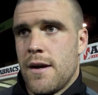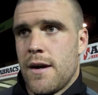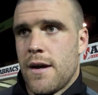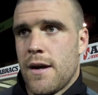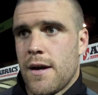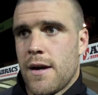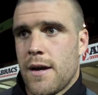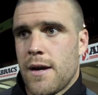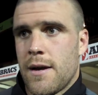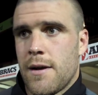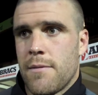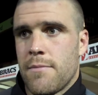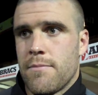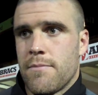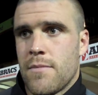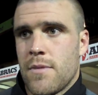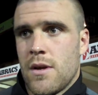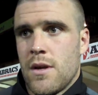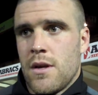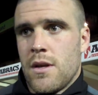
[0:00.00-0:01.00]
Um,
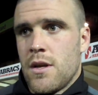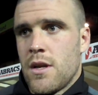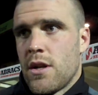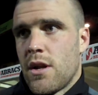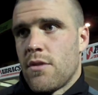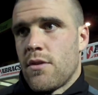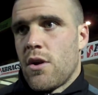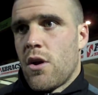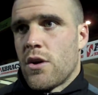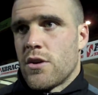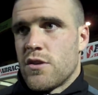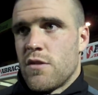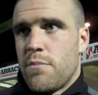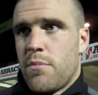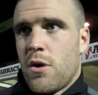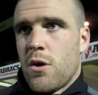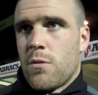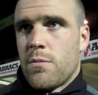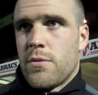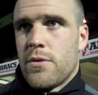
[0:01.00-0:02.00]
you know the likes of
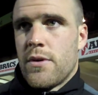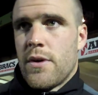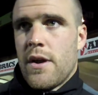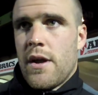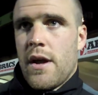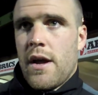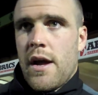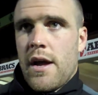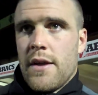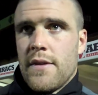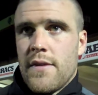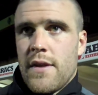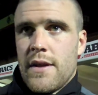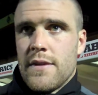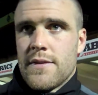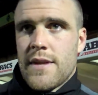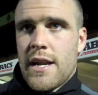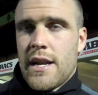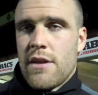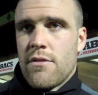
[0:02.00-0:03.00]
Pogba and,
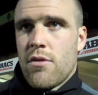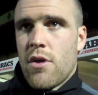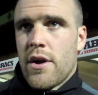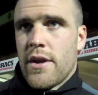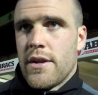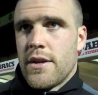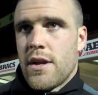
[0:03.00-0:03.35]
and, Danny Wright.